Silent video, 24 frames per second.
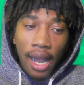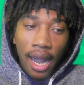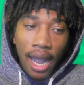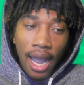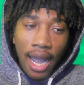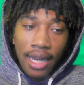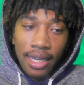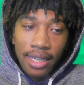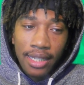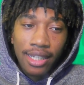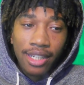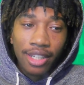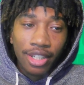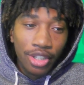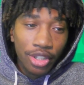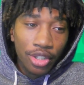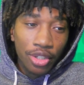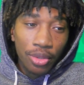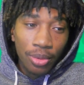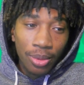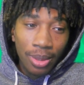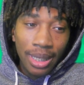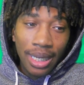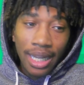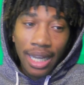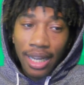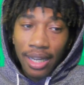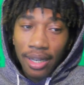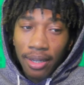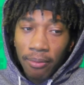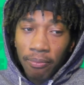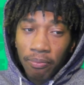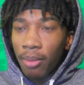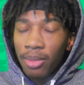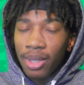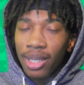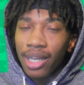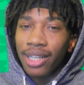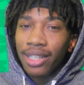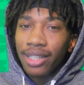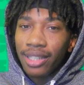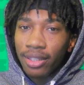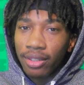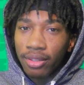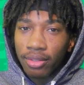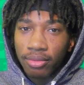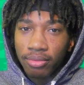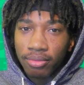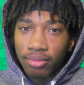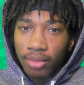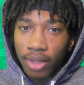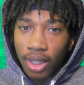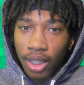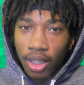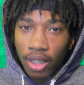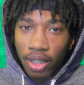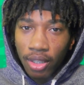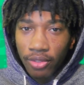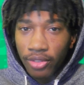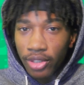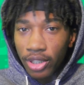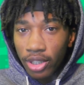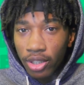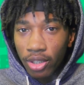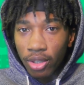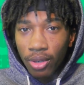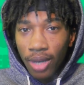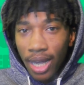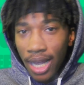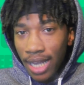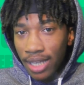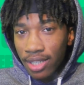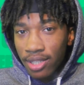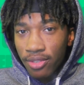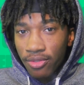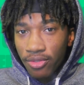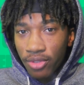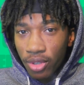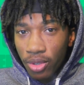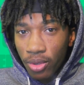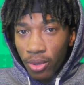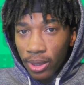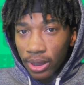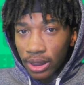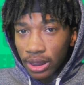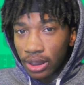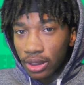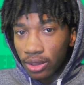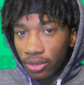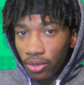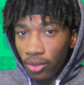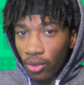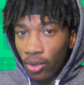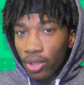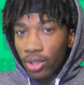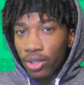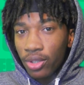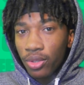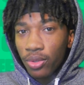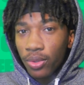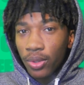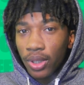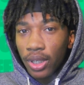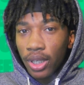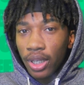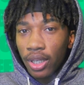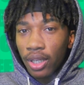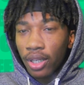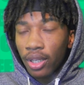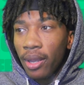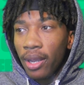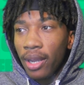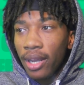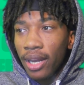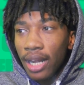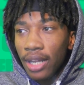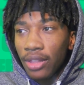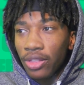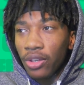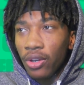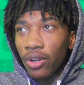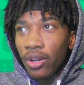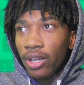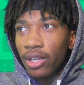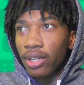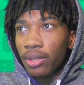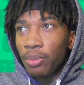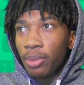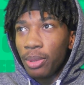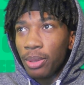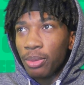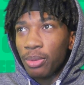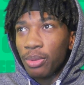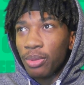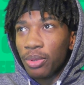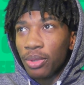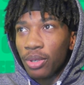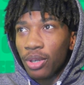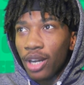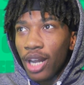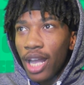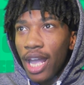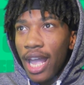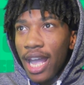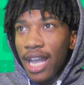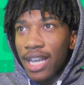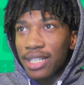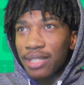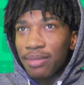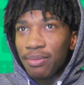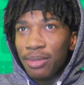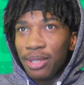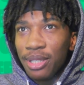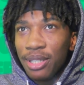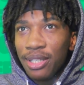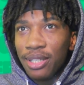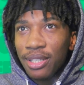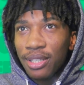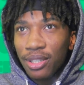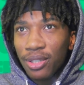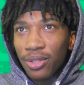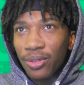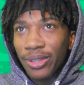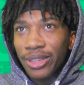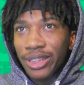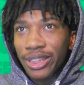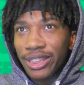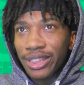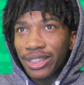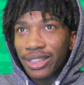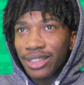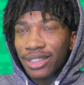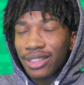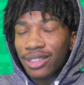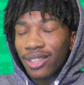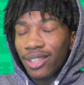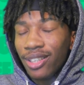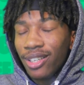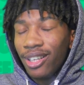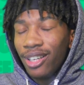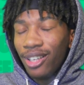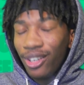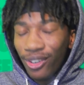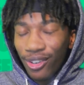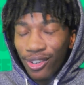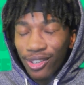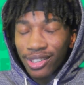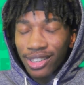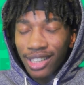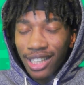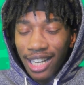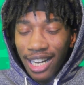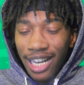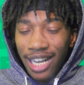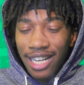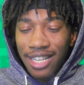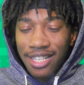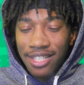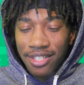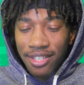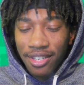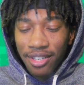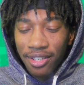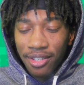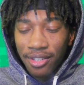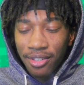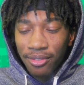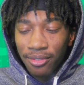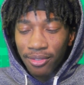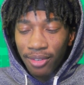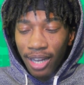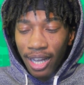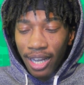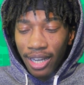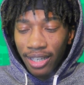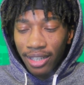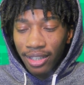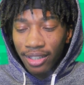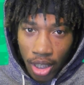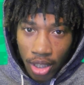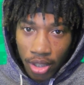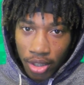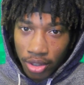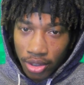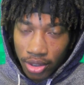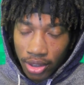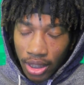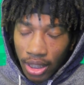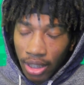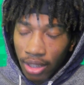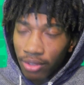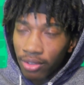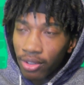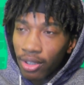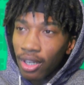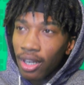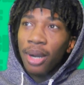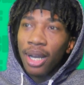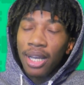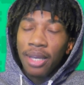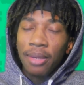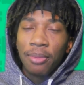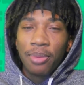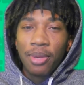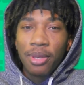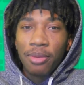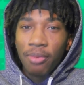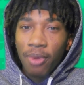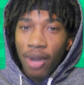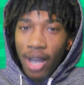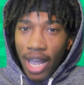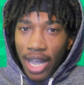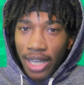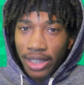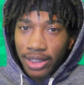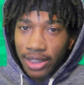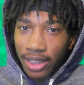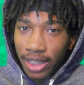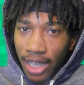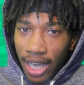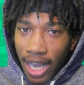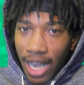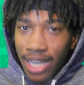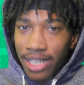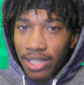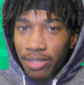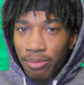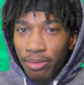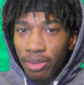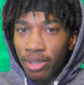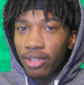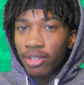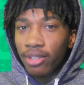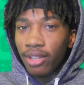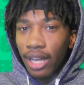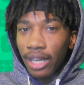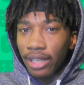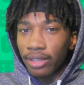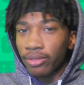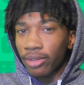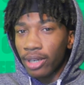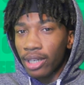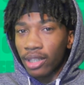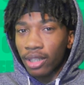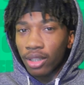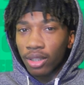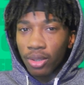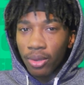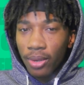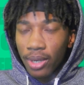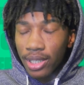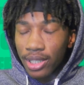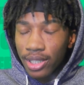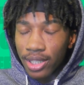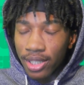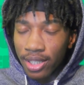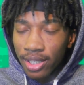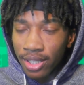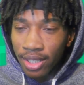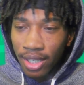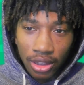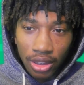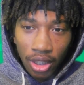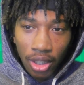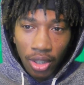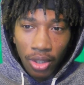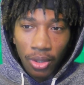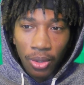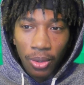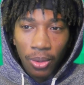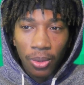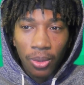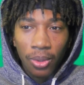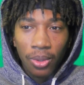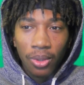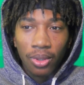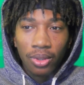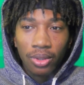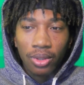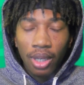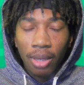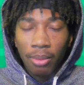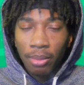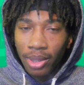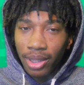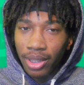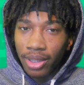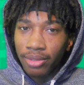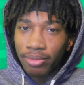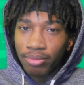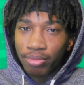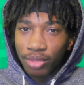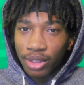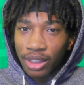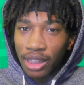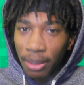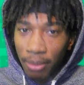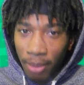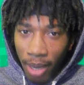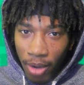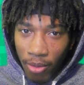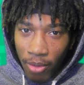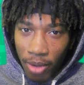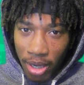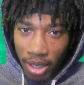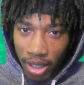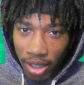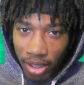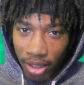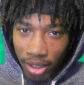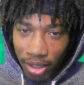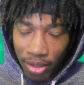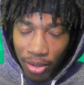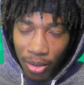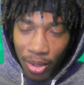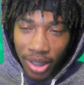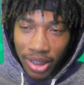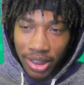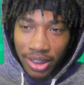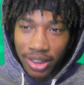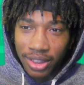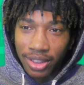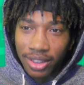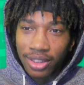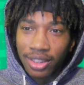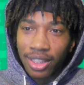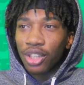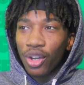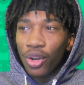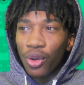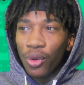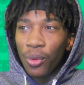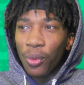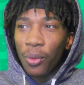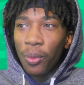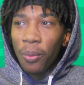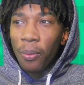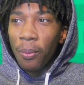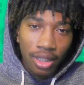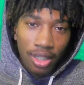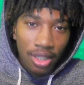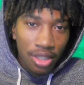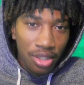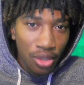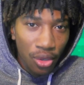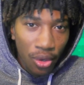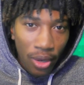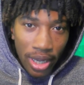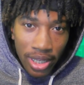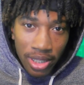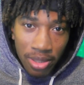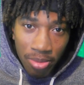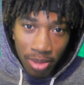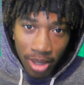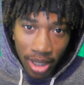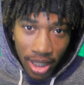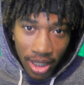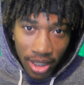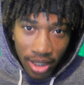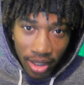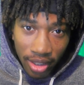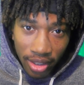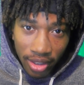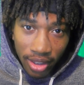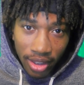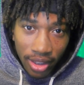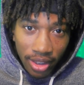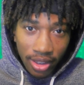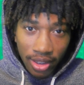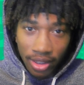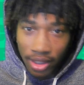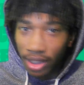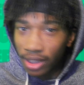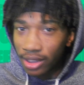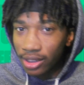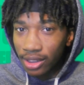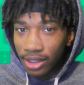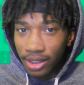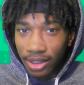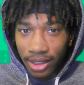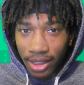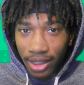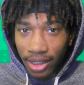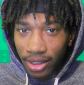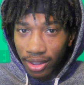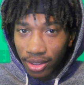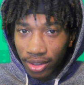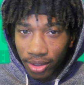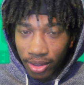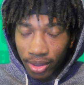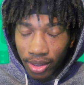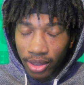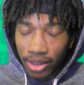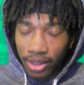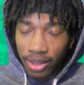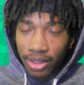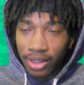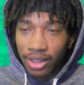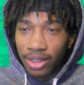I did a Q&A. I did a video asking for questions for Q&A, and I thought people were gonna ask me questions along the lines of like other stuff, but people actually asked me like regular questions. So semi-regular questions. So there's no explanation to this. Let's just get into it.